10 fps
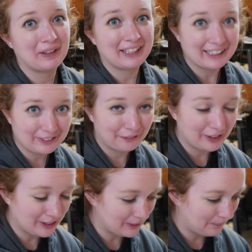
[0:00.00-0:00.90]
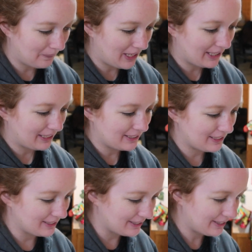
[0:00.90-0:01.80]
but let's first make
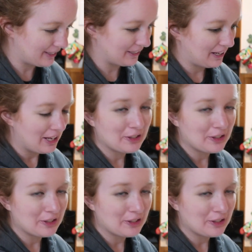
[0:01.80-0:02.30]
dessert.